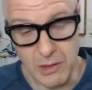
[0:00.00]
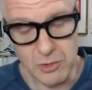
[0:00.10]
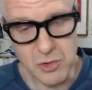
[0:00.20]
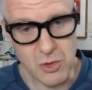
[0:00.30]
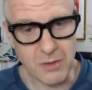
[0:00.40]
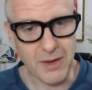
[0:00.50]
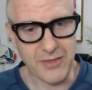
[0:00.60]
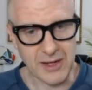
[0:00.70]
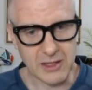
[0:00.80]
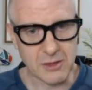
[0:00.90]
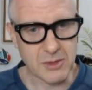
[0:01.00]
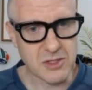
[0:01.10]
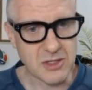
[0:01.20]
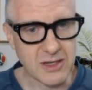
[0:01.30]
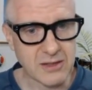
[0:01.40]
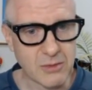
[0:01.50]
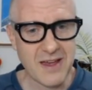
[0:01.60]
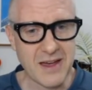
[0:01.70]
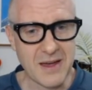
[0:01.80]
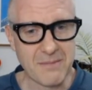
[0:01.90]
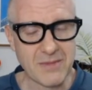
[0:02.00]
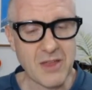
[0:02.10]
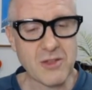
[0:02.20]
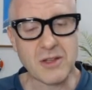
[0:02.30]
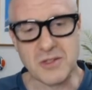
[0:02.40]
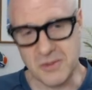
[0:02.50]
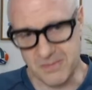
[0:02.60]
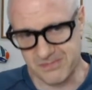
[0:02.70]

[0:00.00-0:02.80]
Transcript: I will talk about that a little bit tonight. Netherlands.